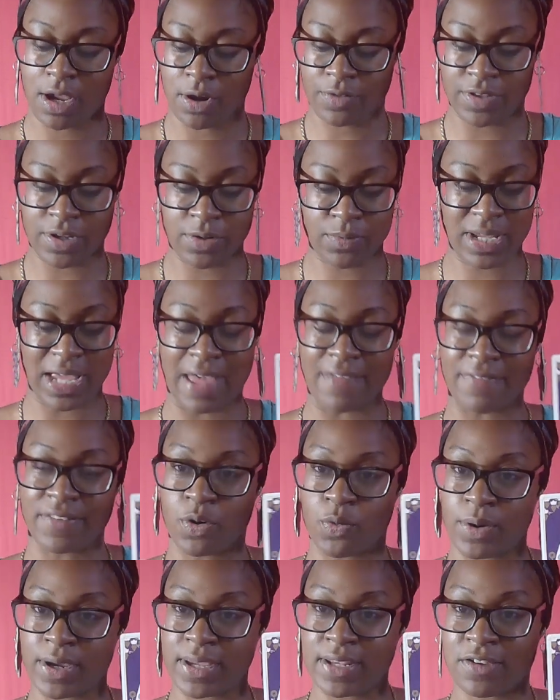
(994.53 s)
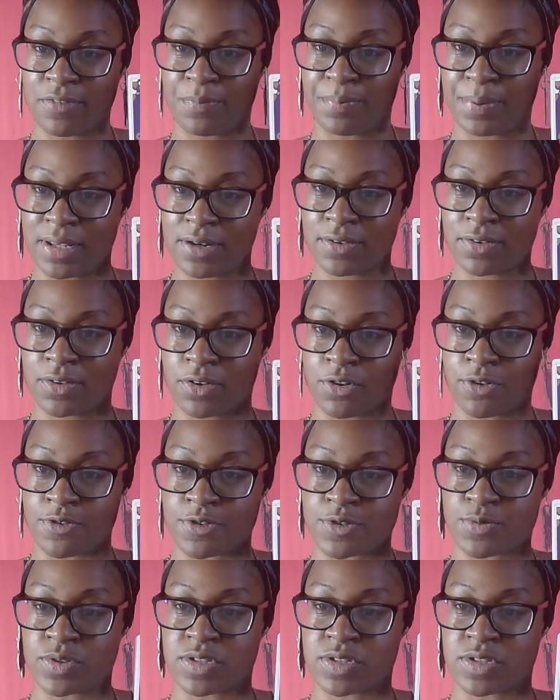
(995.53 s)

Then we got the Queen of Pentacles,